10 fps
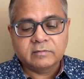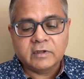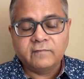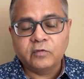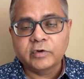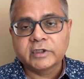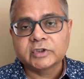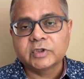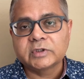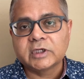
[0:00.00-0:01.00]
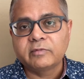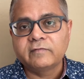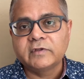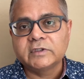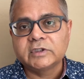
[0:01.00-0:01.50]
focused on some
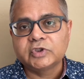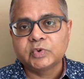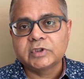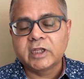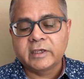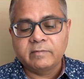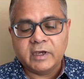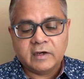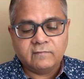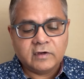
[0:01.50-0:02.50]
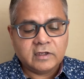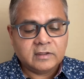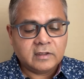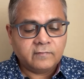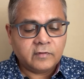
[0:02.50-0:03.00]
of these issues like benefiting
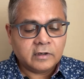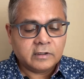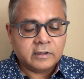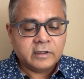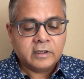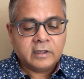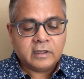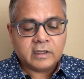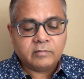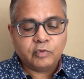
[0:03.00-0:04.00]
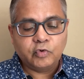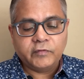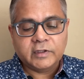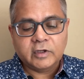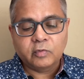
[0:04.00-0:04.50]
the world,
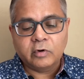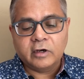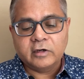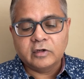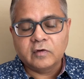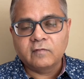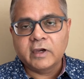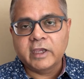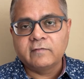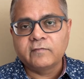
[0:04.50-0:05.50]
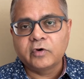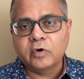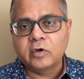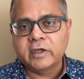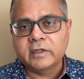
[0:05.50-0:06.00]
improving the quality of life for
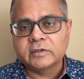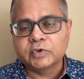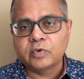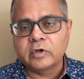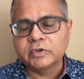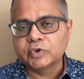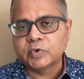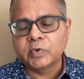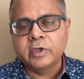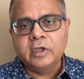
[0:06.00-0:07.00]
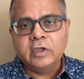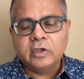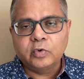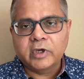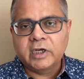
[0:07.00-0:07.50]
all, and so on. So
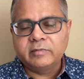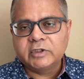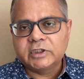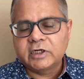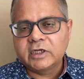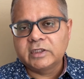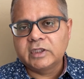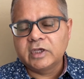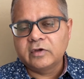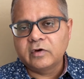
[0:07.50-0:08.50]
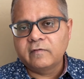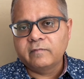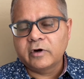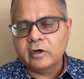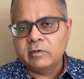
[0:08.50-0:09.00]
you can immediately think of
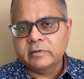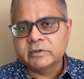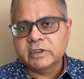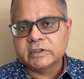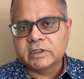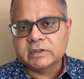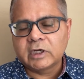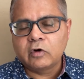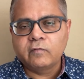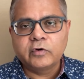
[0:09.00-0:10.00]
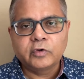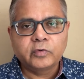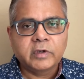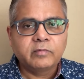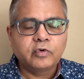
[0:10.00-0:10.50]
problems such as how would you
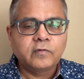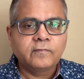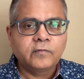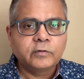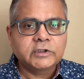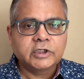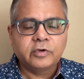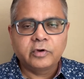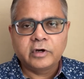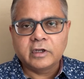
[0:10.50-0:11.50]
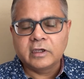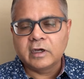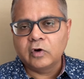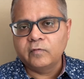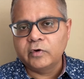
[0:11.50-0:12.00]
improve food security,
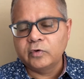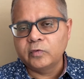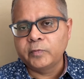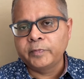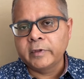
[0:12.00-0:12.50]
how would you